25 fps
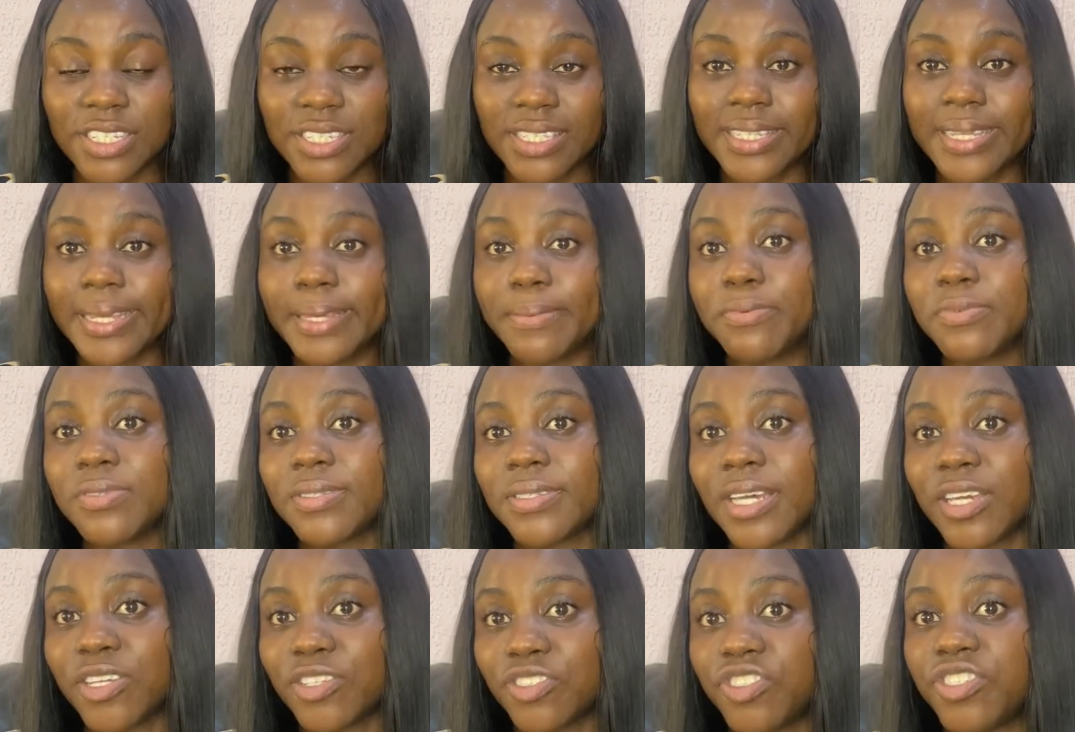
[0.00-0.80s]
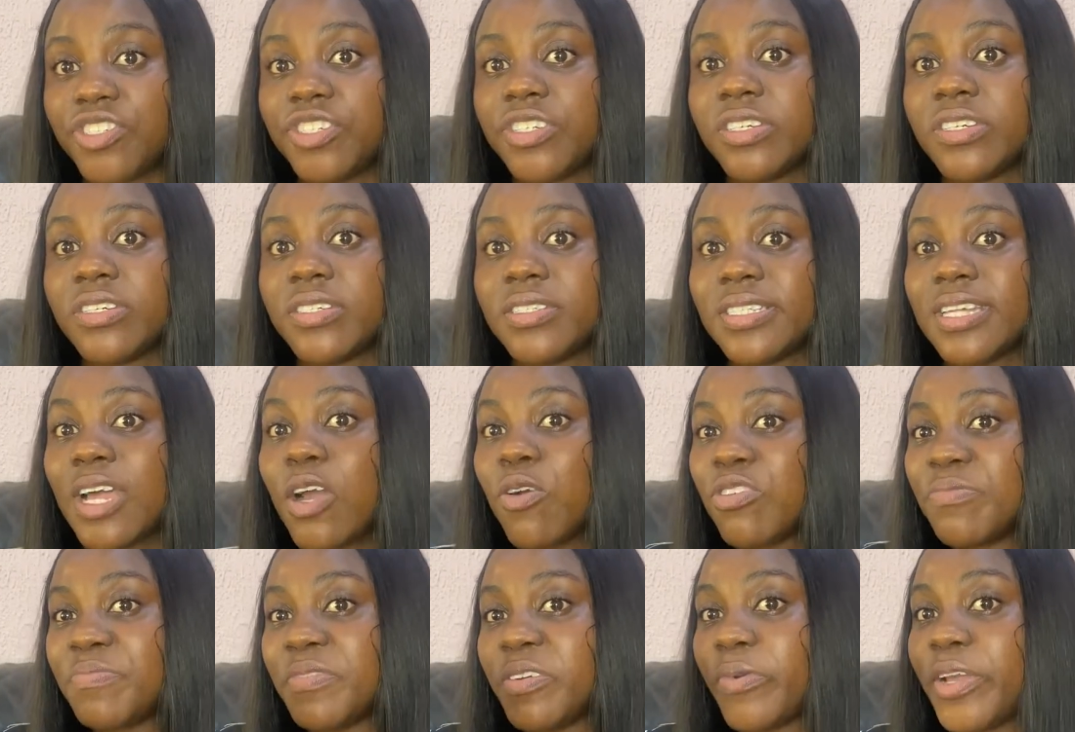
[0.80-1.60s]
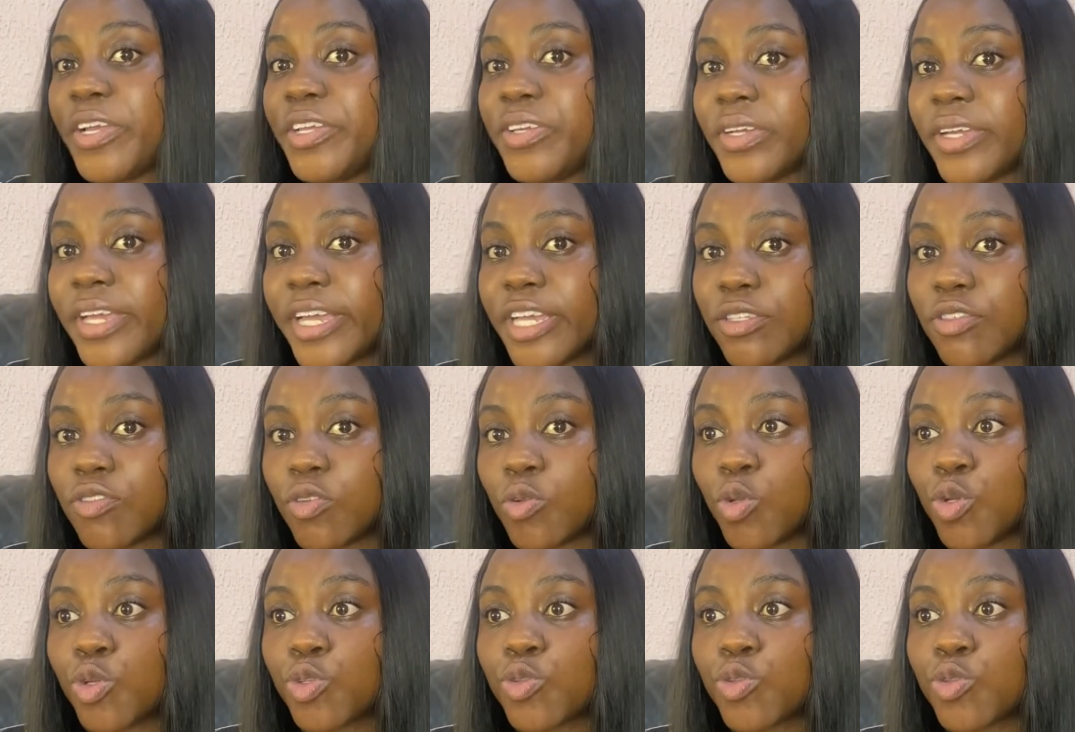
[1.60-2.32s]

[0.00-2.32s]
tables and chairs. That would be when you get to law